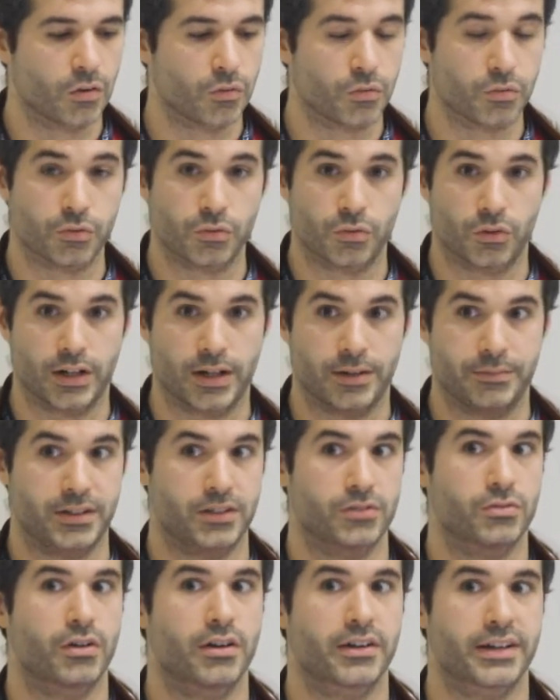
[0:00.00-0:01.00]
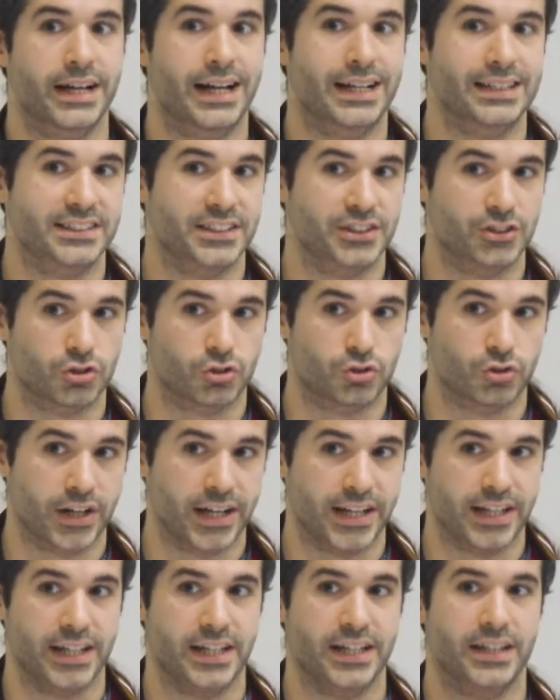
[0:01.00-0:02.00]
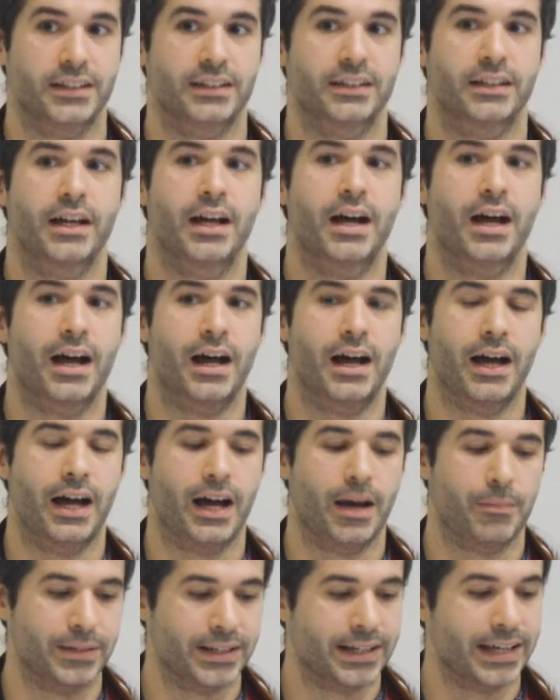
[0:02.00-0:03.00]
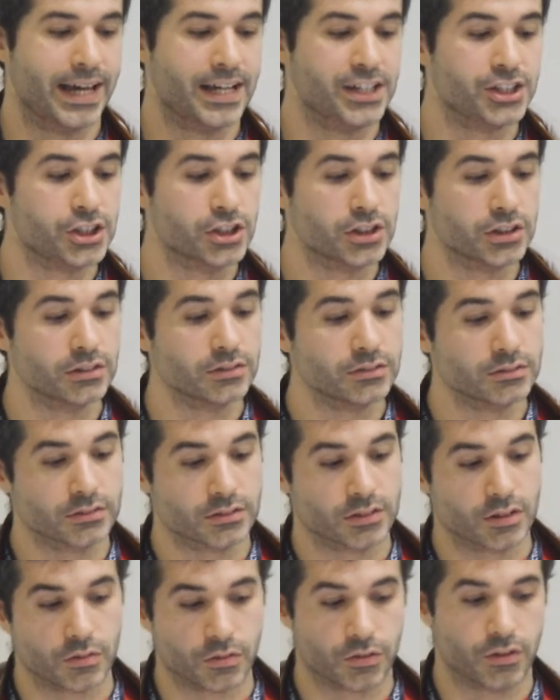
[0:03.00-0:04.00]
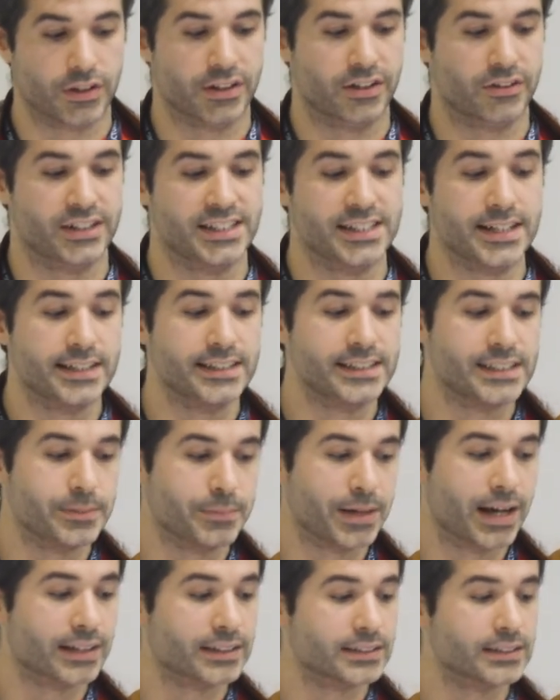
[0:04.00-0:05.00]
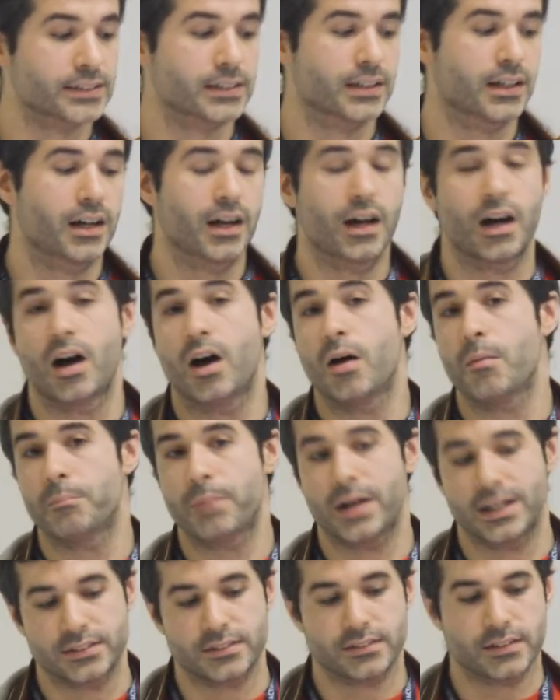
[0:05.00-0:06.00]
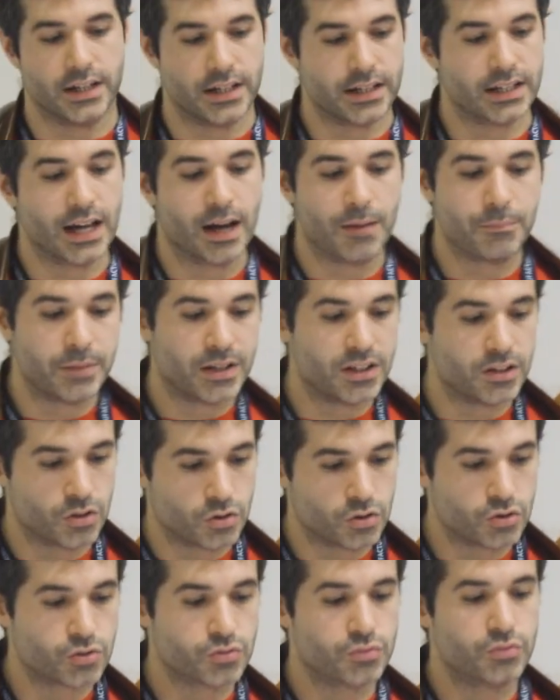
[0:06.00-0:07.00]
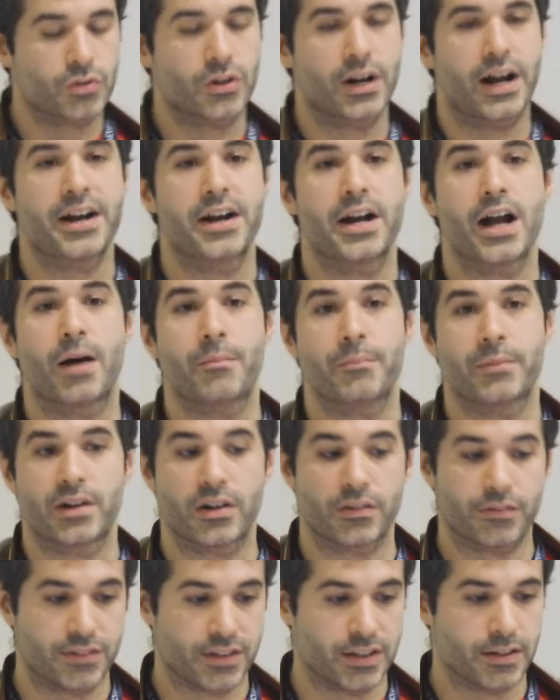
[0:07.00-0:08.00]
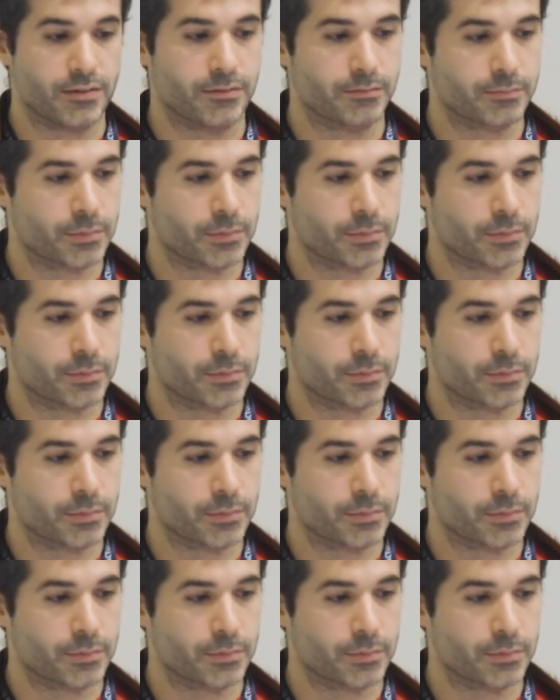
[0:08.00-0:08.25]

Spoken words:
virtual reality training application for the CMAC, but it can be used for a number of different